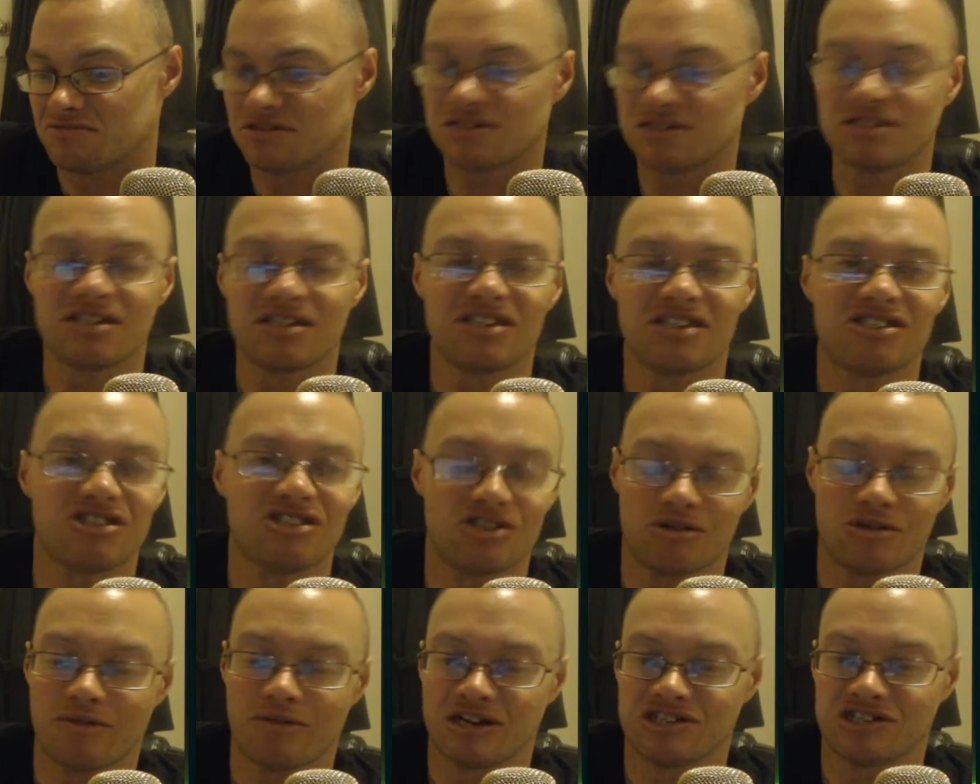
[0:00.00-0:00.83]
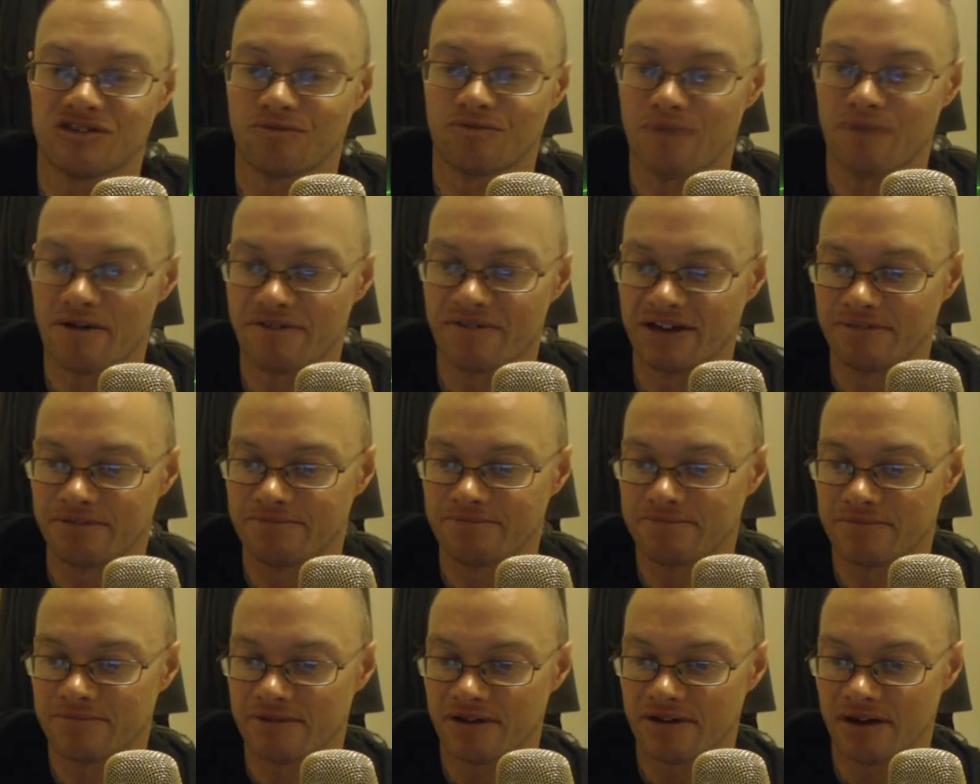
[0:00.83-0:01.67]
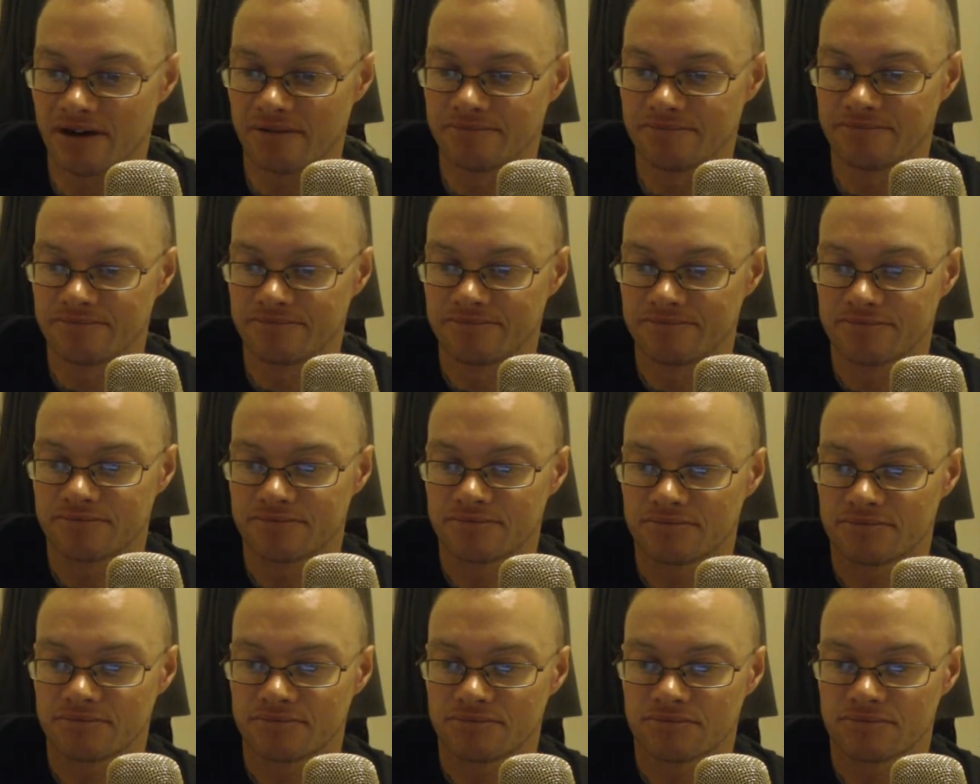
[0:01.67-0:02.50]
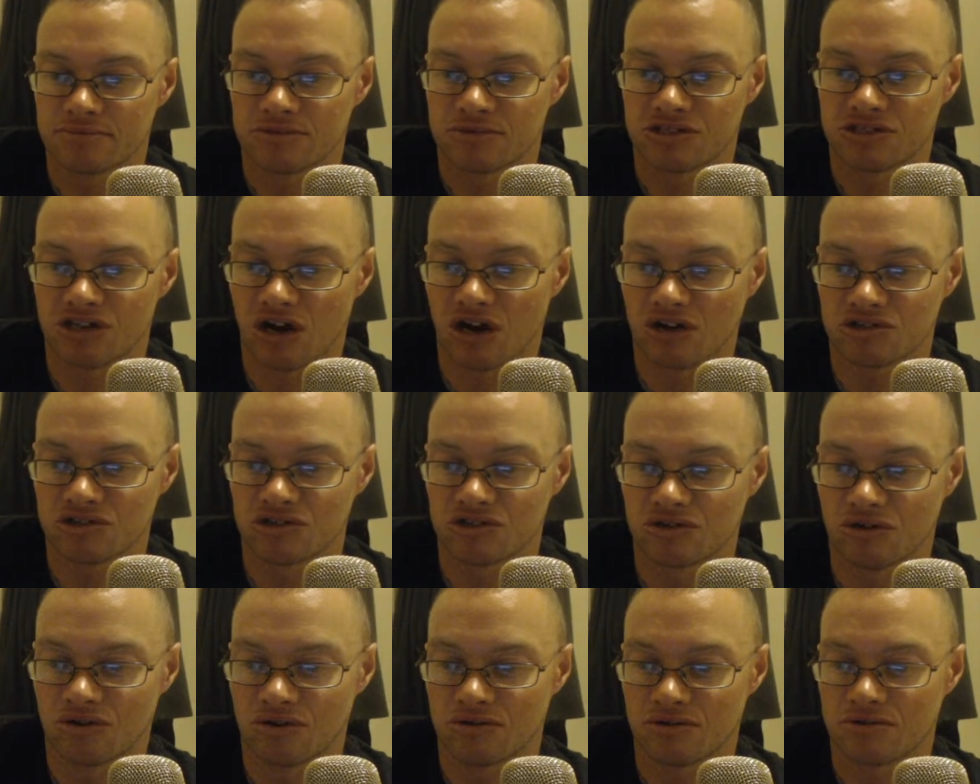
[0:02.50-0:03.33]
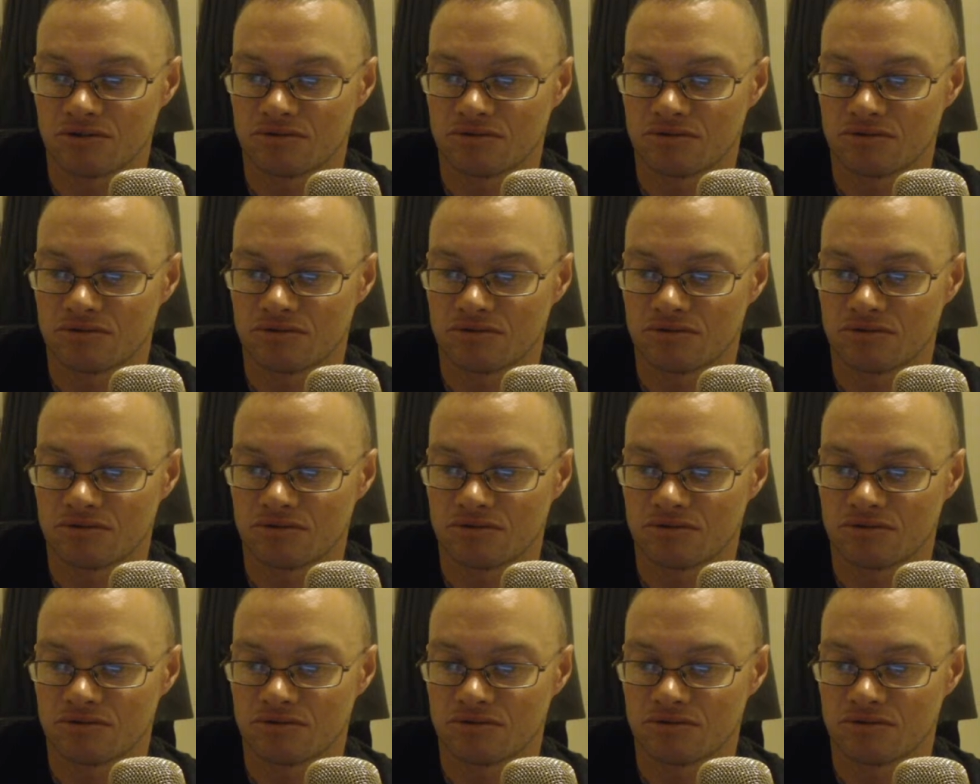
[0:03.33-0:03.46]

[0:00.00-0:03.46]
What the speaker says: It's just a question of whether he starts or not.